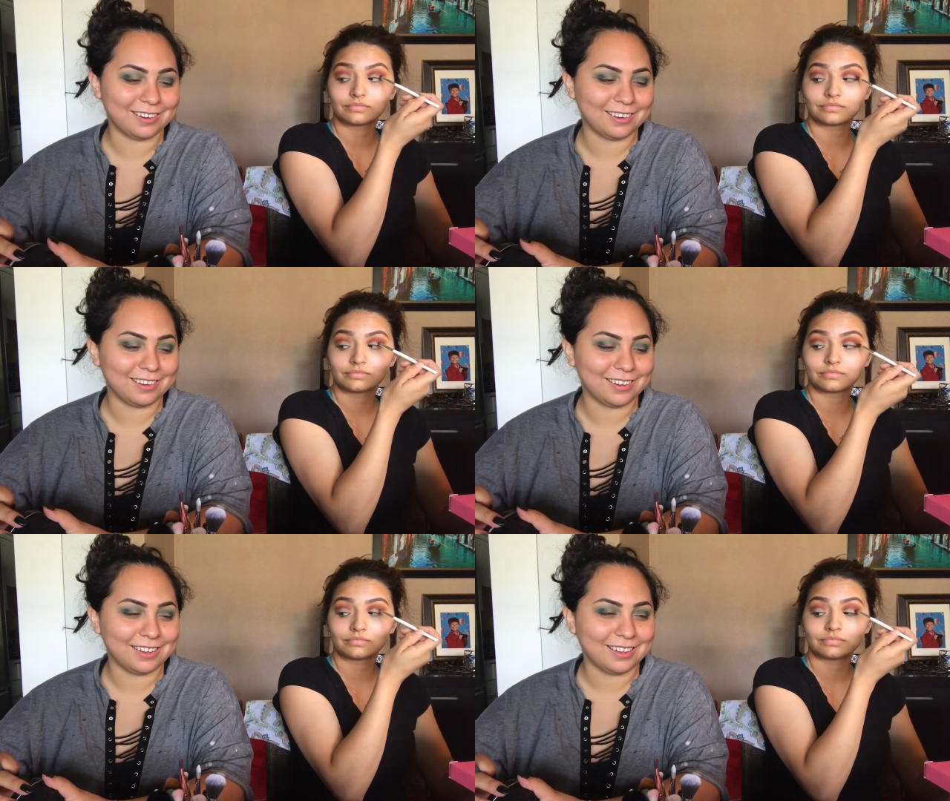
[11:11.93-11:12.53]

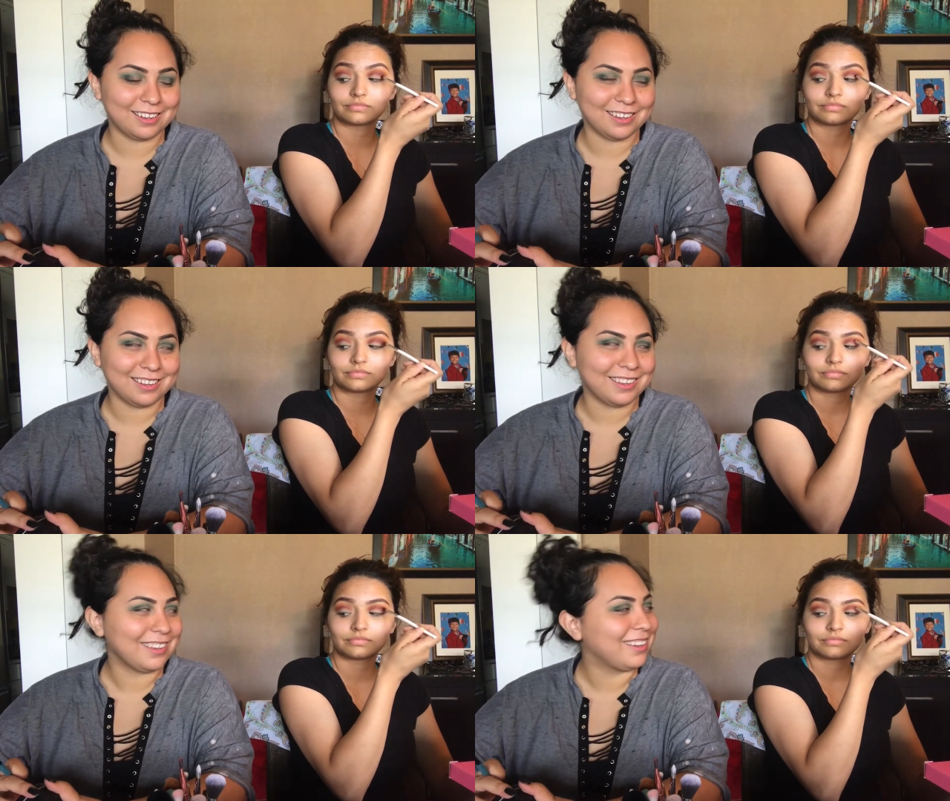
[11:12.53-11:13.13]

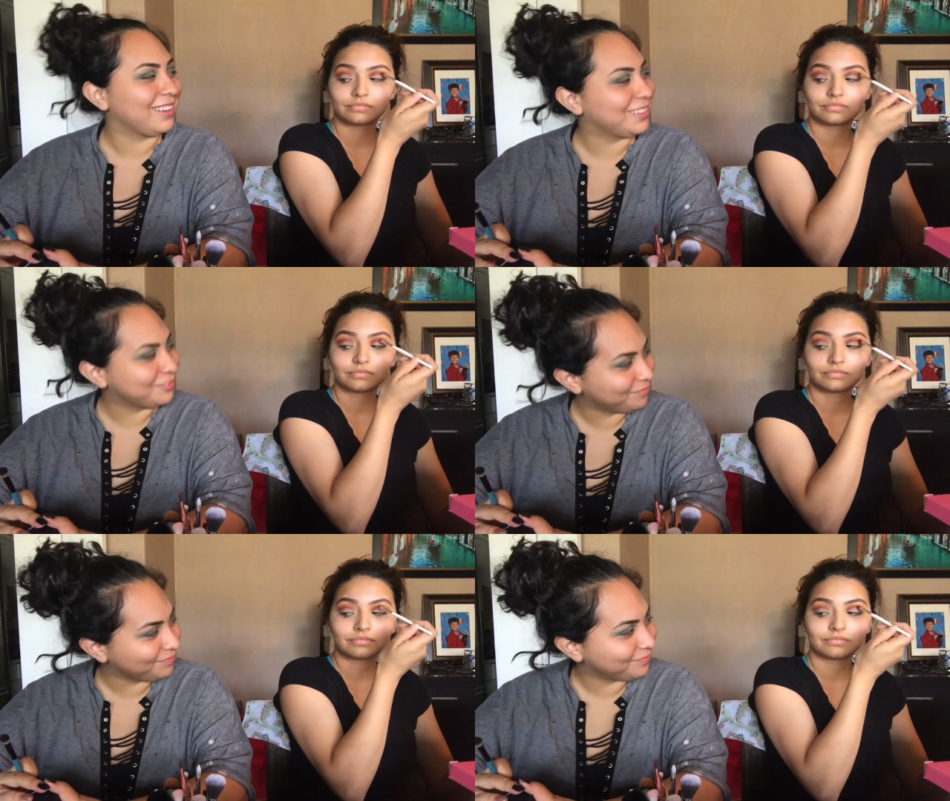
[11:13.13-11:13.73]
[no speech]